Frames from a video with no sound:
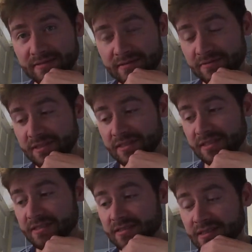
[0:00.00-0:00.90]
It really
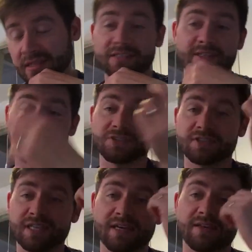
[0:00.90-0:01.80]
does, and it's like I should
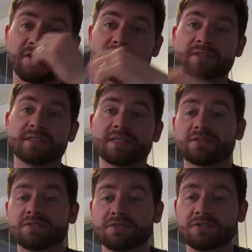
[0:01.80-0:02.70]
stay out of the comment
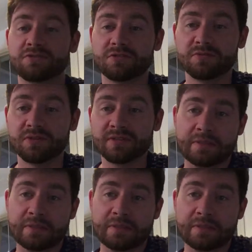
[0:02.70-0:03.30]
sections on YouTube, really.